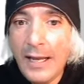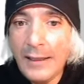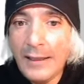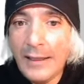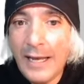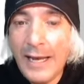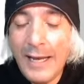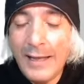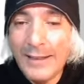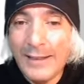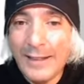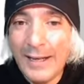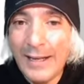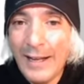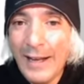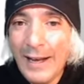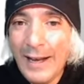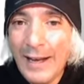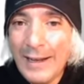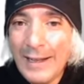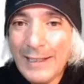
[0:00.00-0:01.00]
I like,
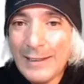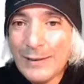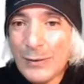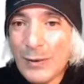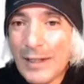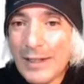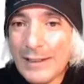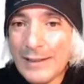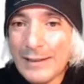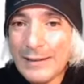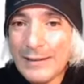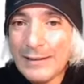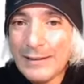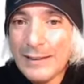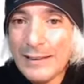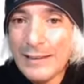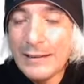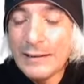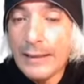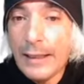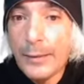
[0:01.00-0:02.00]
it's one of those
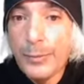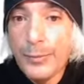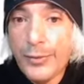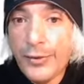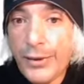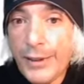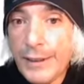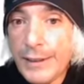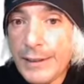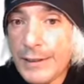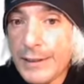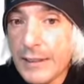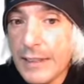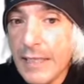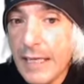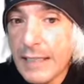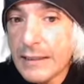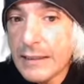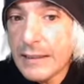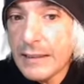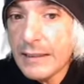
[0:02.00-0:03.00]
things. Like Britney,
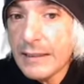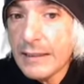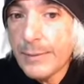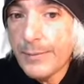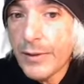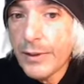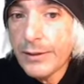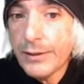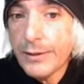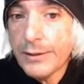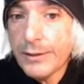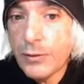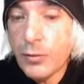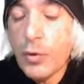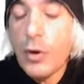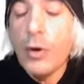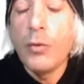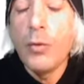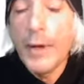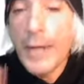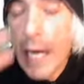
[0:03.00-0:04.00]
he has a similar,
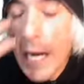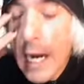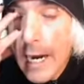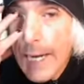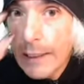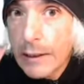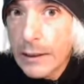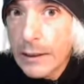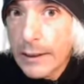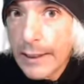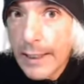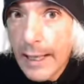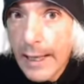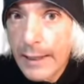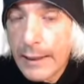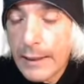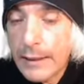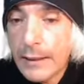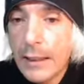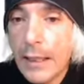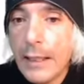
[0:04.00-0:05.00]
well, when I look
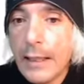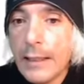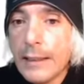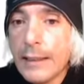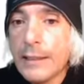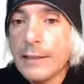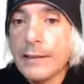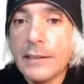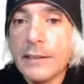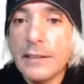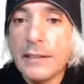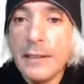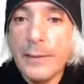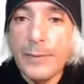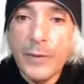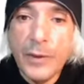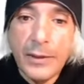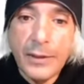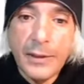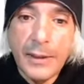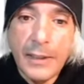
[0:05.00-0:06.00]
at it, he has a
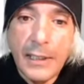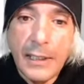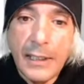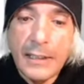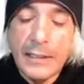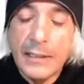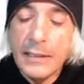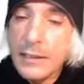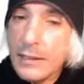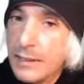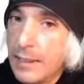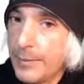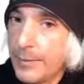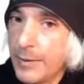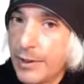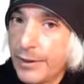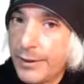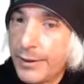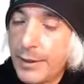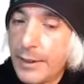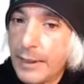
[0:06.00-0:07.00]
similar
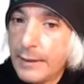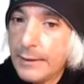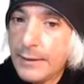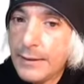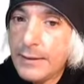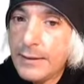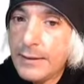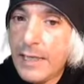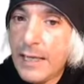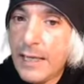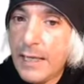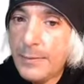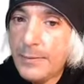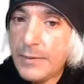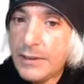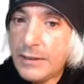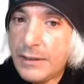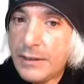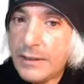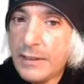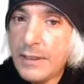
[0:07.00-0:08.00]
similar, not the same,
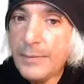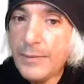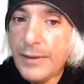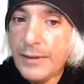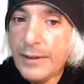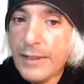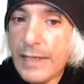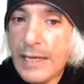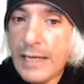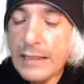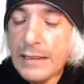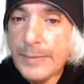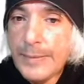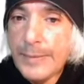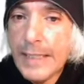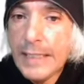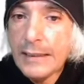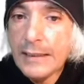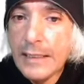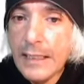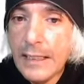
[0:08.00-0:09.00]
but similar
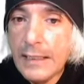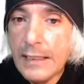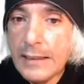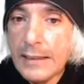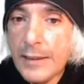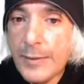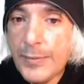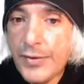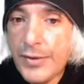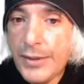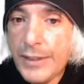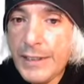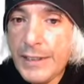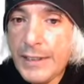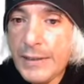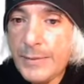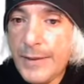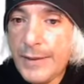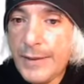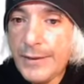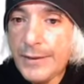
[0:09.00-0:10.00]
aspect that Britney
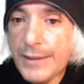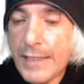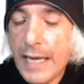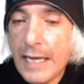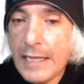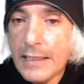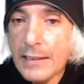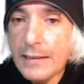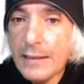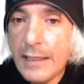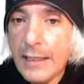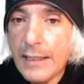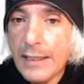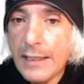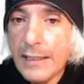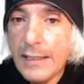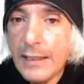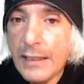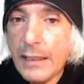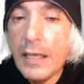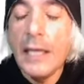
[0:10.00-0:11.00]
Spears has.
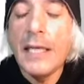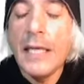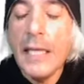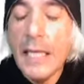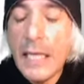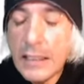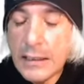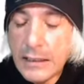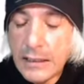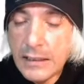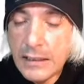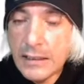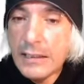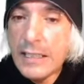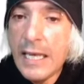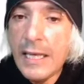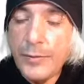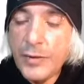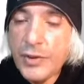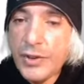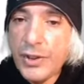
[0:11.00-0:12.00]
And has the
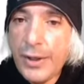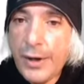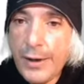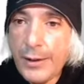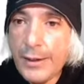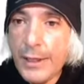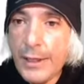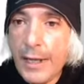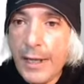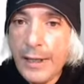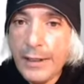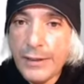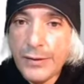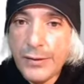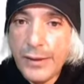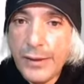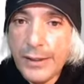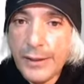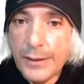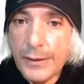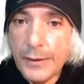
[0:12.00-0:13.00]
same chart as
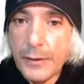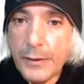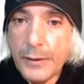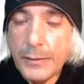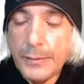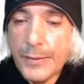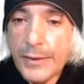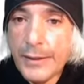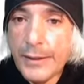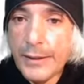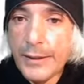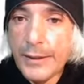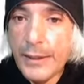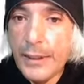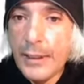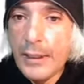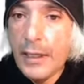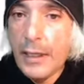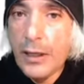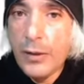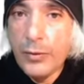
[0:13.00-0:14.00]
Greta Goldberg
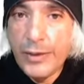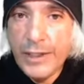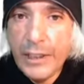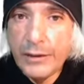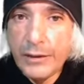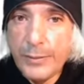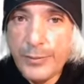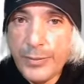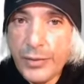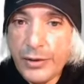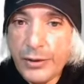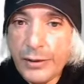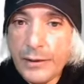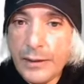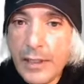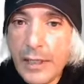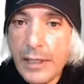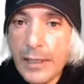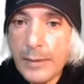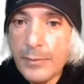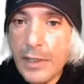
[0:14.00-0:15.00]
uh, without the birth
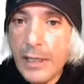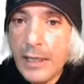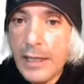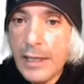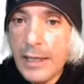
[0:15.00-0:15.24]
time.